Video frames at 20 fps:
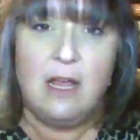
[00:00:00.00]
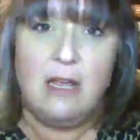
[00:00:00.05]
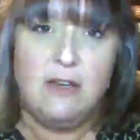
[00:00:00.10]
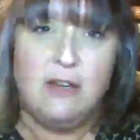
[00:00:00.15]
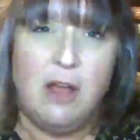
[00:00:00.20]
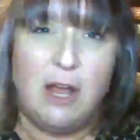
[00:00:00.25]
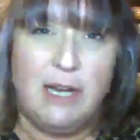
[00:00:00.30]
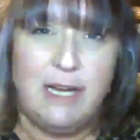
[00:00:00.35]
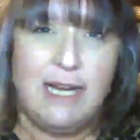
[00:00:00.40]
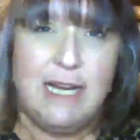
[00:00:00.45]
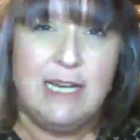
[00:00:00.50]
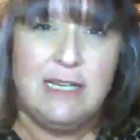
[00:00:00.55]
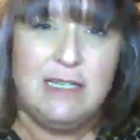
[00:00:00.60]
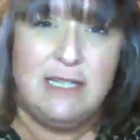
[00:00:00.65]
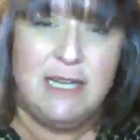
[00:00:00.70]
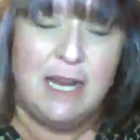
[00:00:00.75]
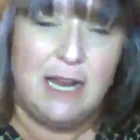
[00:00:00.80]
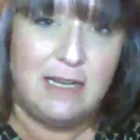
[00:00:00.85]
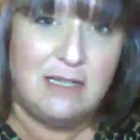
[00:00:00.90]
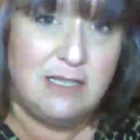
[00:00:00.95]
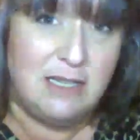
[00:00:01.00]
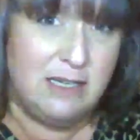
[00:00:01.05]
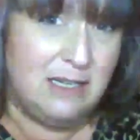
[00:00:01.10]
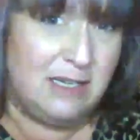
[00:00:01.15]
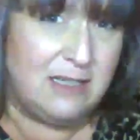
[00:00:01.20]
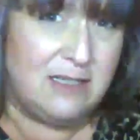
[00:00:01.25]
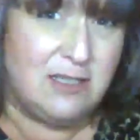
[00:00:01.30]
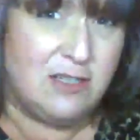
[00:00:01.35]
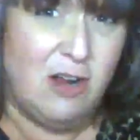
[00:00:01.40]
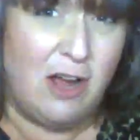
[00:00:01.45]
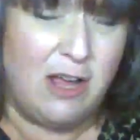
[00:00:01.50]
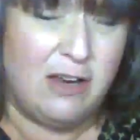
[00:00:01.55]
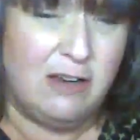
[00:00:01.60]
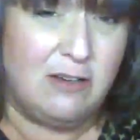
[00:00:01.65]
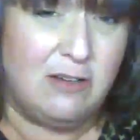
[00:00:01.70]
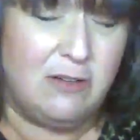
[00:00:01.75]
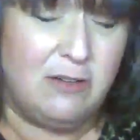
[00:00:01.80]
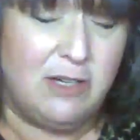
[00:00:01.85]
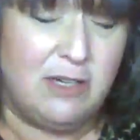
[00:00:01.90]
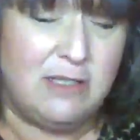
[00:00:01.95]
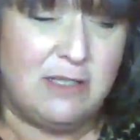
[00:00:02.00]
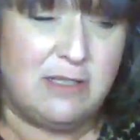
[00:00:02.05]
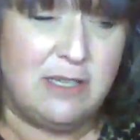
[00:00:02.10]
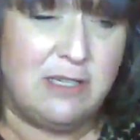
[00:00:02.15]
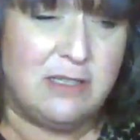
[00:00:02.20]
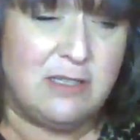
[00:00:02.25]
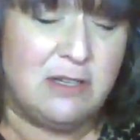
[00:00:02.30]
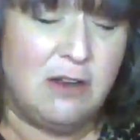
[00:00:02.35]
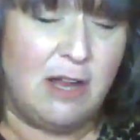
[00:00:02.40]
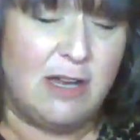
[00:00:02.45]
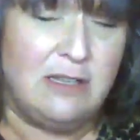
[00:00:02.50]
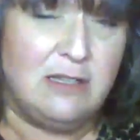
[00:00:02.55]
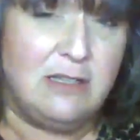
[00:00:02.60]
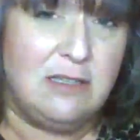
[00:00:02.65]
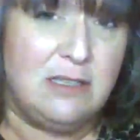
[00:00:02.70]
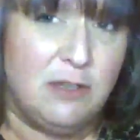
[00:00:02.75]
Not easy as in it's not